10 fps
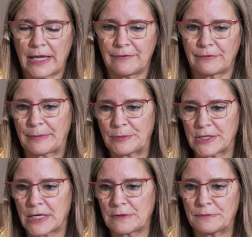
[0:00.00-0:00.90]
have a
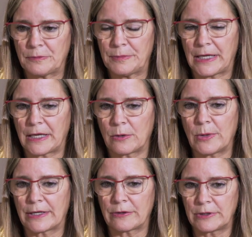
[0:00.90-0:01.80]
reputation for being
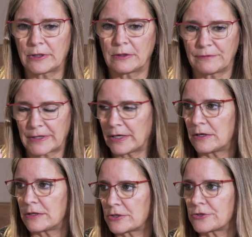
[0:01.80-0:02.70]
quite critical and very
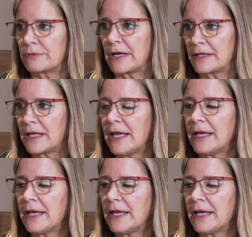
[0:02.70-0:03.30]
harsh, right?